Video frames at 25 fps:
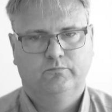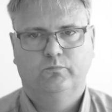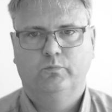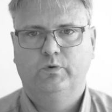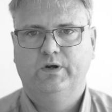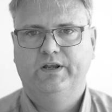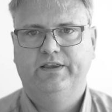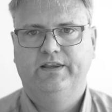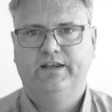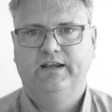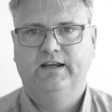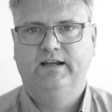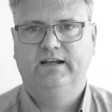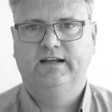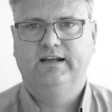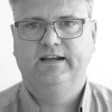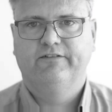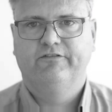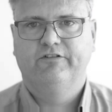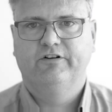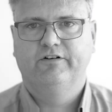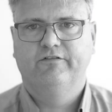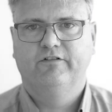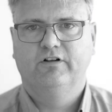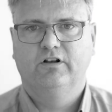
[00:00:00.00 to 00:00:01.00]
with a
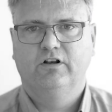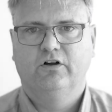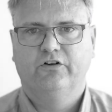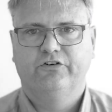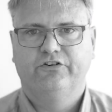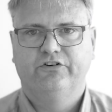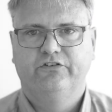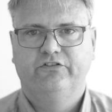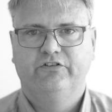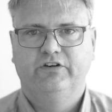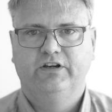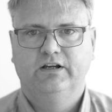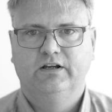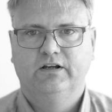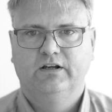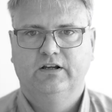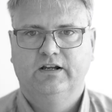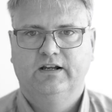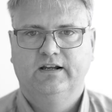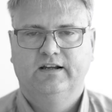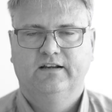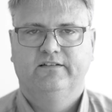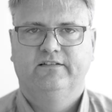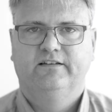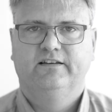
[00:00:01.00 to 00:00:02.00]
given velocity.
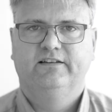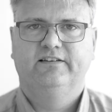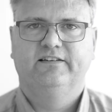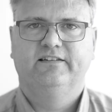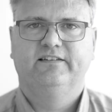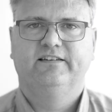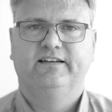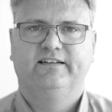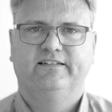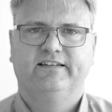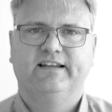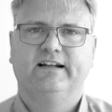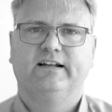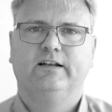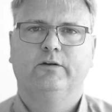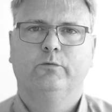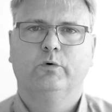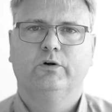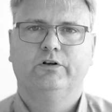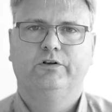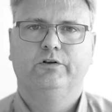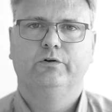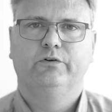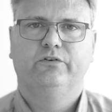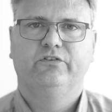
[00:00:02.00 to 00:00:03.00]
This is exactly
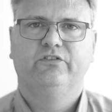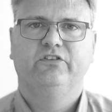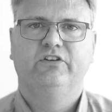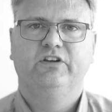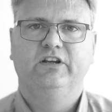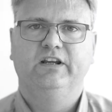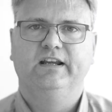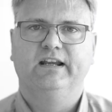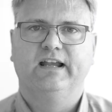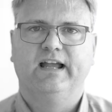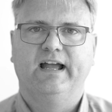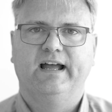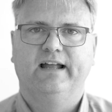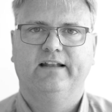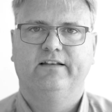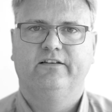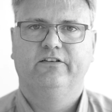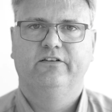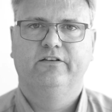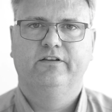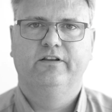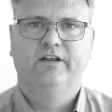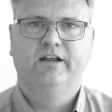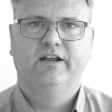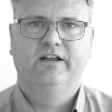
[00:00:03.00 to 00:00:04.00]
what you'd see had
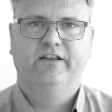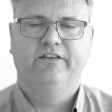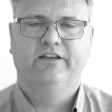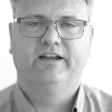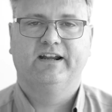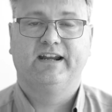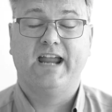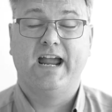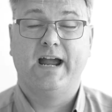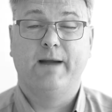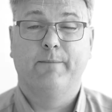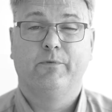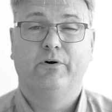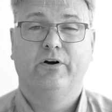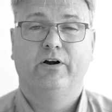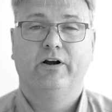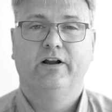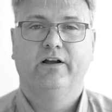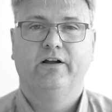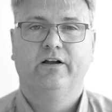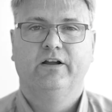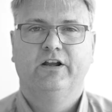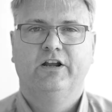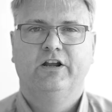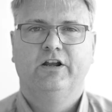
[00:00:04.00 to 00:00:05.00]
the
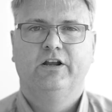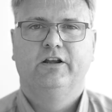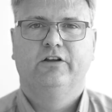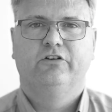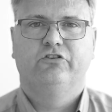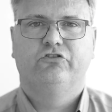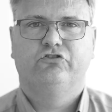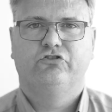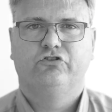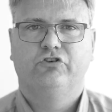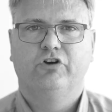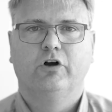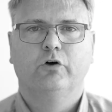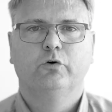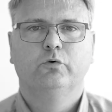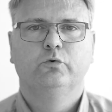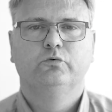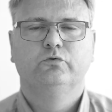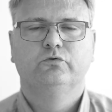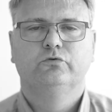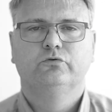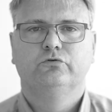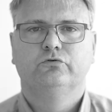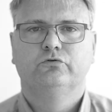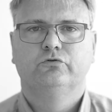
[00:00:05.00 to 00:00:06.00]
camera
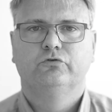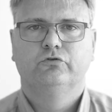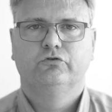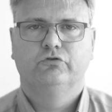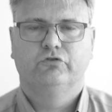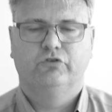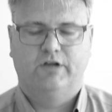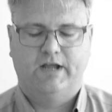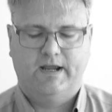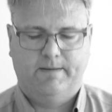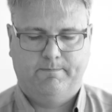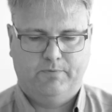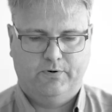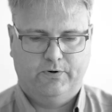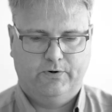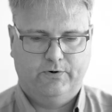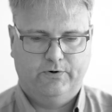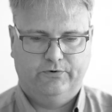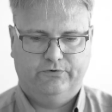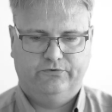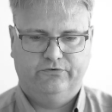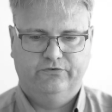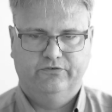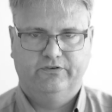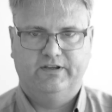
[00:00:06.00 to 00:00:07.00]
shown a
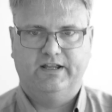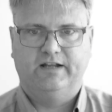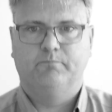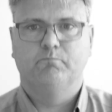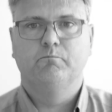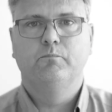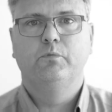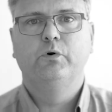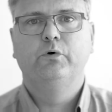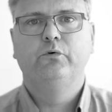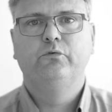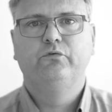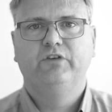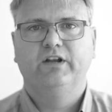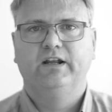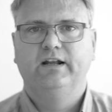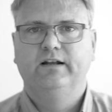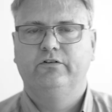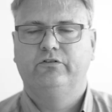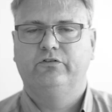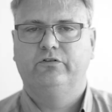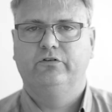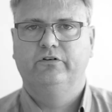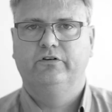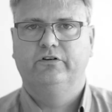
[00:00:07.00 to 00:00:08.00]
person that moved
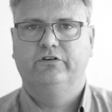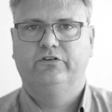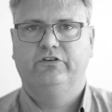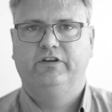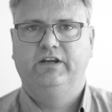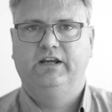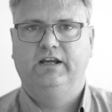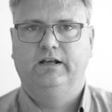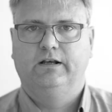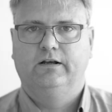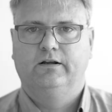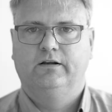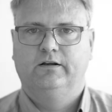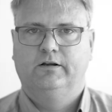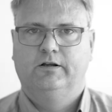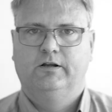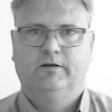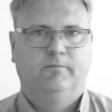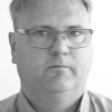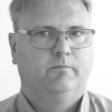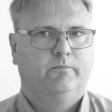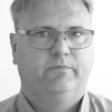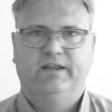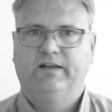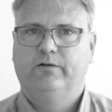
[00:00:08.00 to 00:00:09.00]
into the scene,
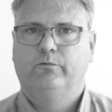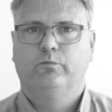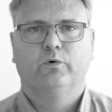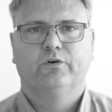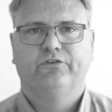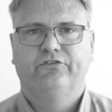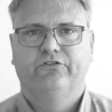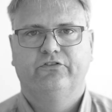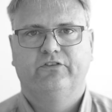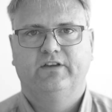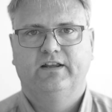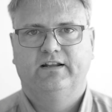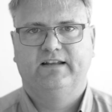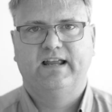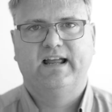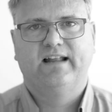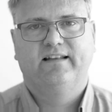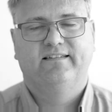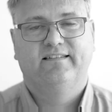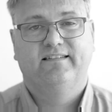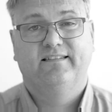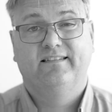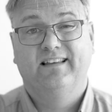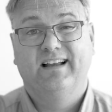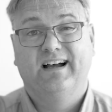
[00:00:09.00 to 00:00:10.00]
that
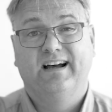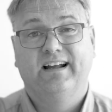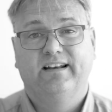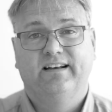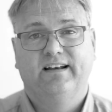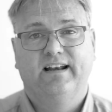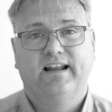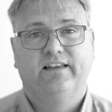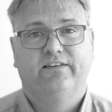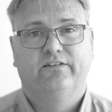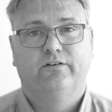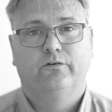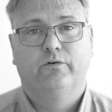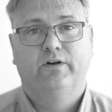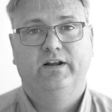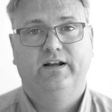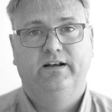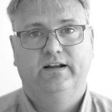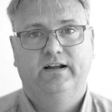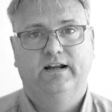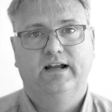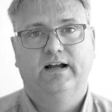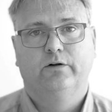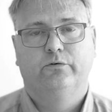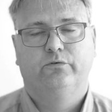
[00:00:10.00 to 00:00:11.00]
had started as a
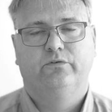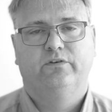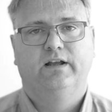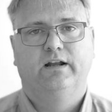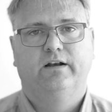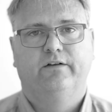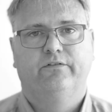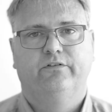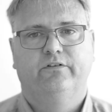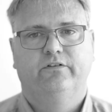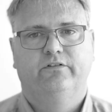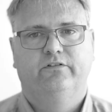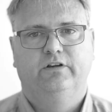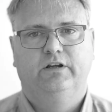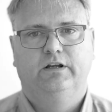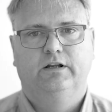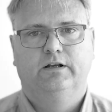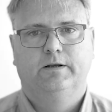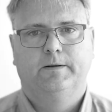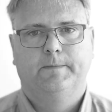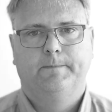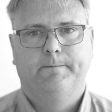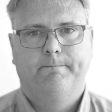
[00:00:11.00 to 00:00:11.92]
rating outside of the scene.